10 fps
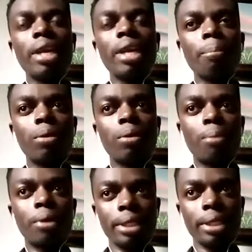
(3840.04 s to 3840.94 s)
make good
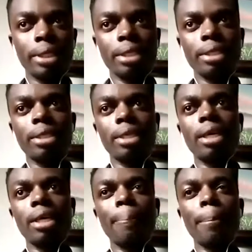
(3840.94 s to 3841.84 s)
policies,
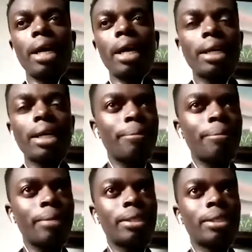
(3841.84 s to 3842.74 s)
our
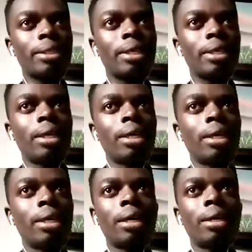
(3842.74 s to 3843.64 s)
academics,
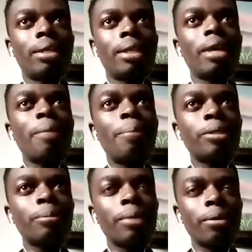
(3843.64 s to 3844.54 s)
they help us
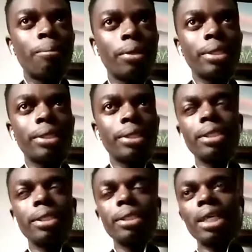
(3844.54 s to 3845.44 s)
make good policies,
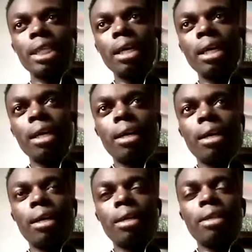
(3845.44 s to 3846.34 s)
and
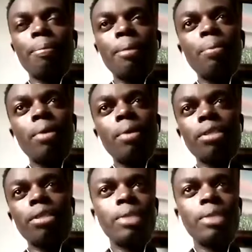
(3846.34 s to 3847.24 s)
the people at the
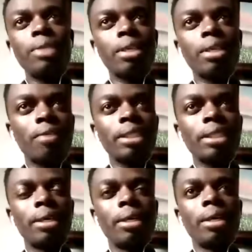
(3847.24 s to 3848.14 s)
top tier of government,
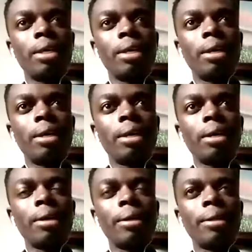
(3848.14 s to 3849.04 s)

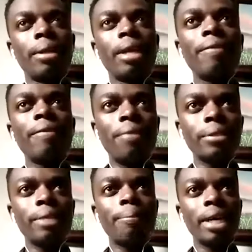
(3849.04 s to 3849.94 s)
they enforce,
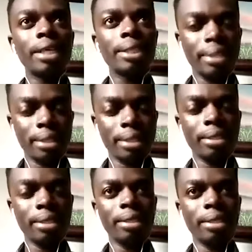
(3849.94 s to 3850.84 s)
they pass
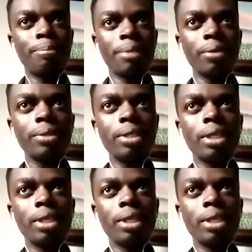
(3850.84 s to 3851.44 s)
these bills.